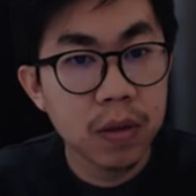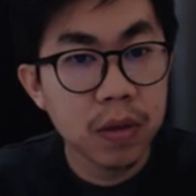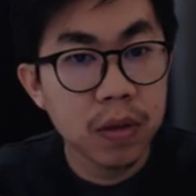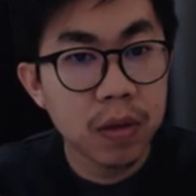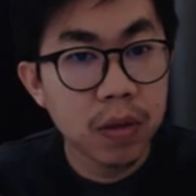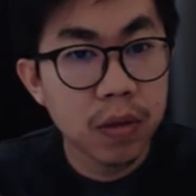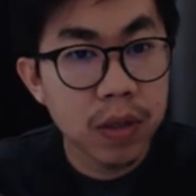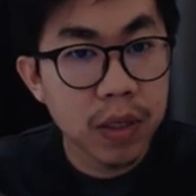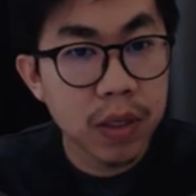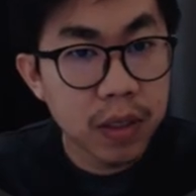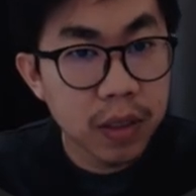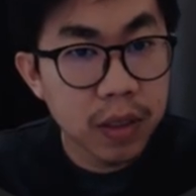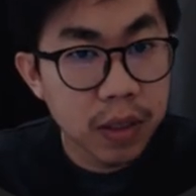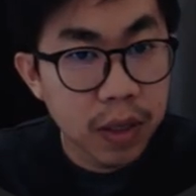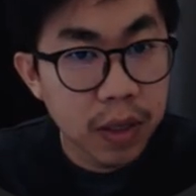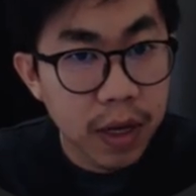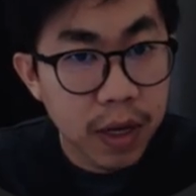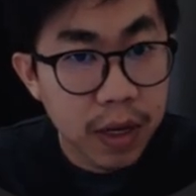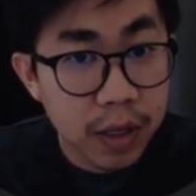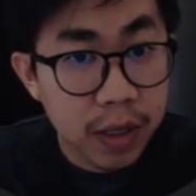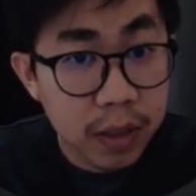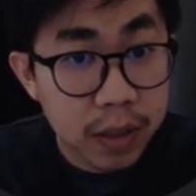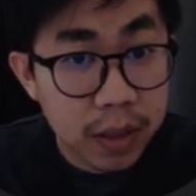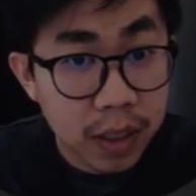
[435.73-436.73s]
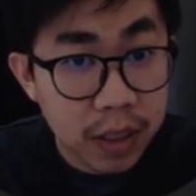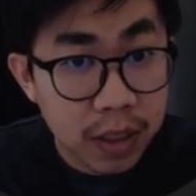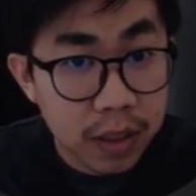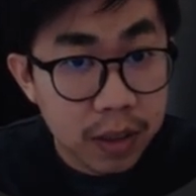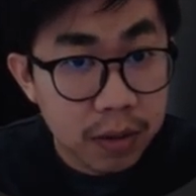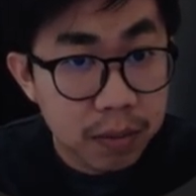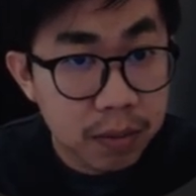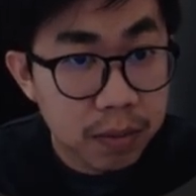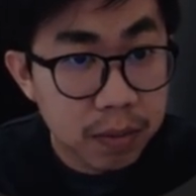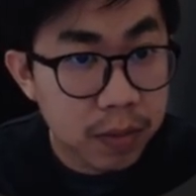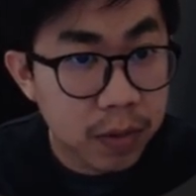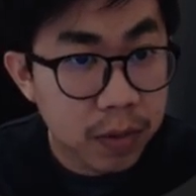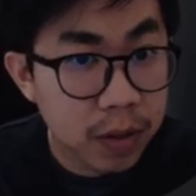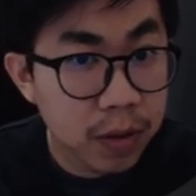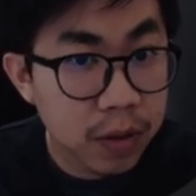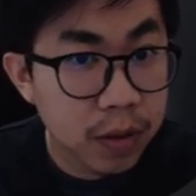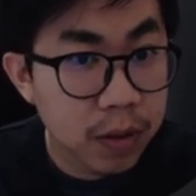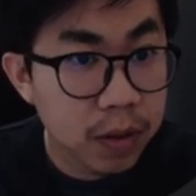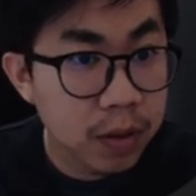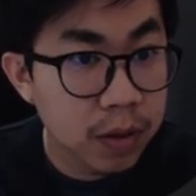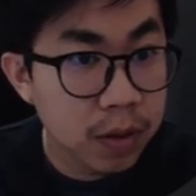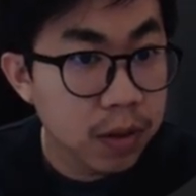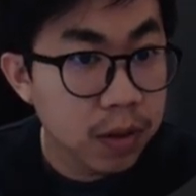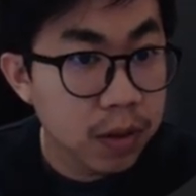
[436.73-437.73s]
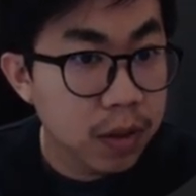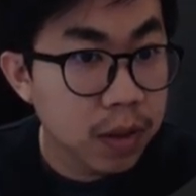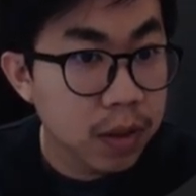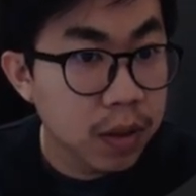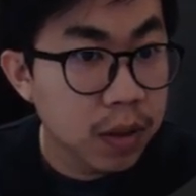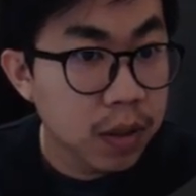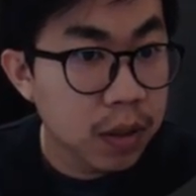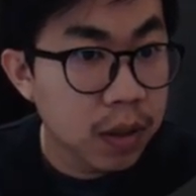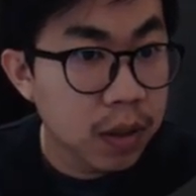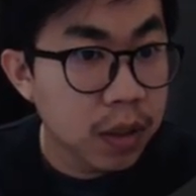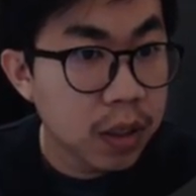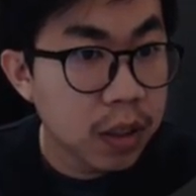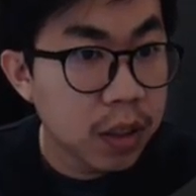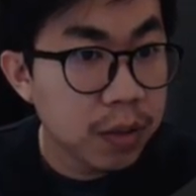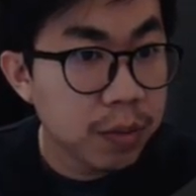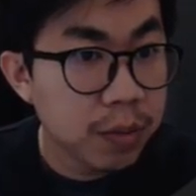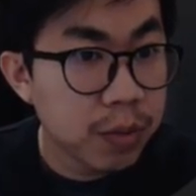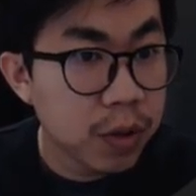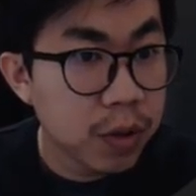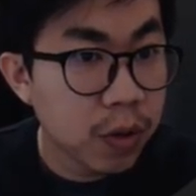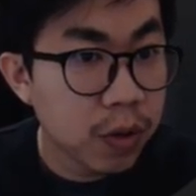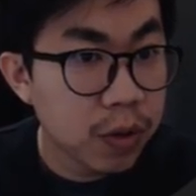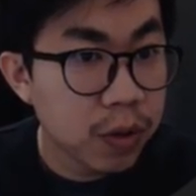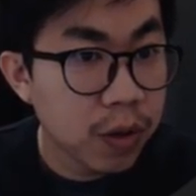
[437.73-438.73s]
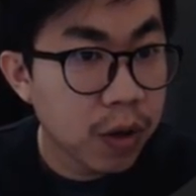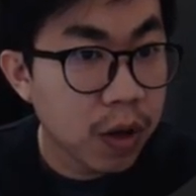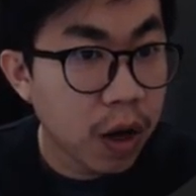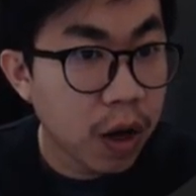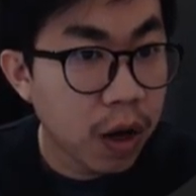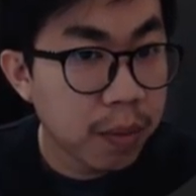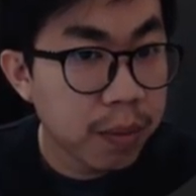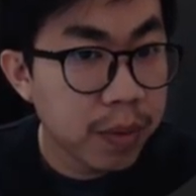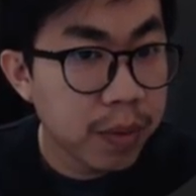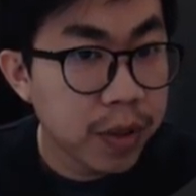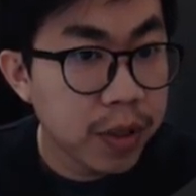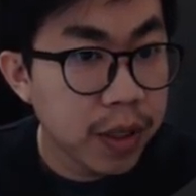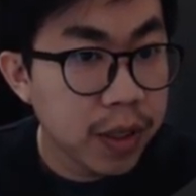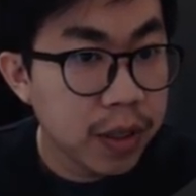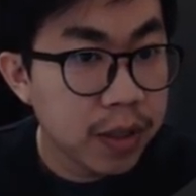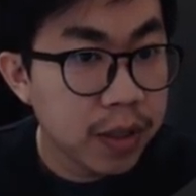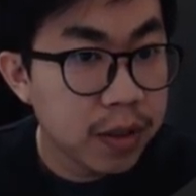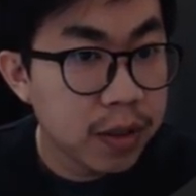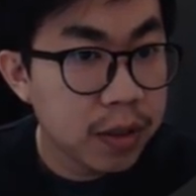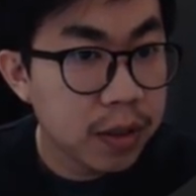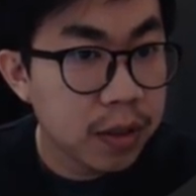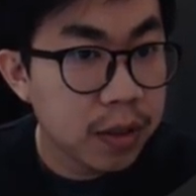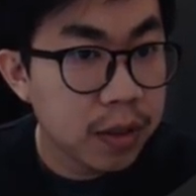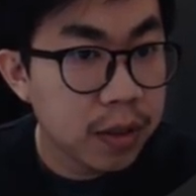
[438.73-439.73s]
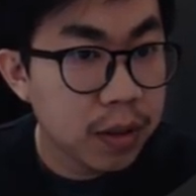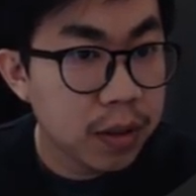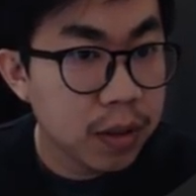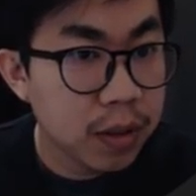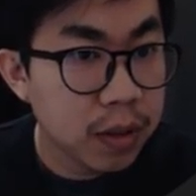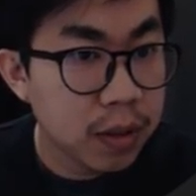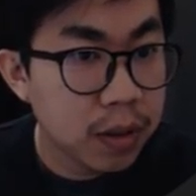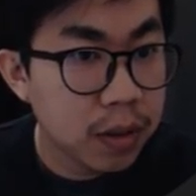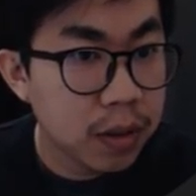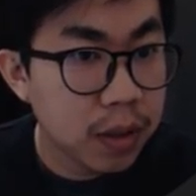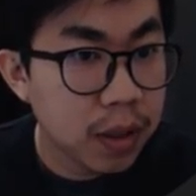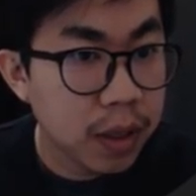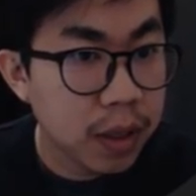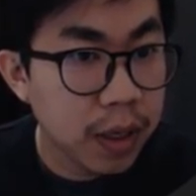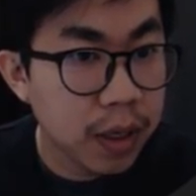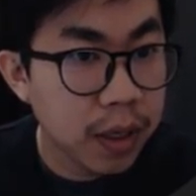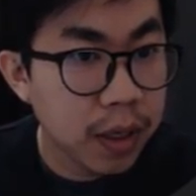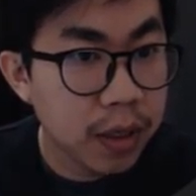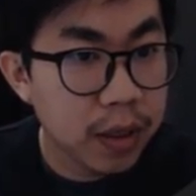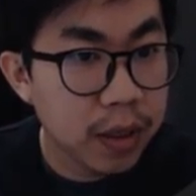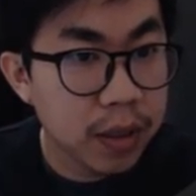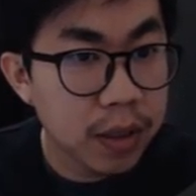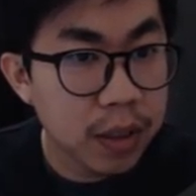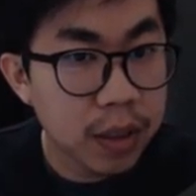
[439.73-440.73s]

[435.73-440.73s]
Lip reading: Okay, and then if you go to component and if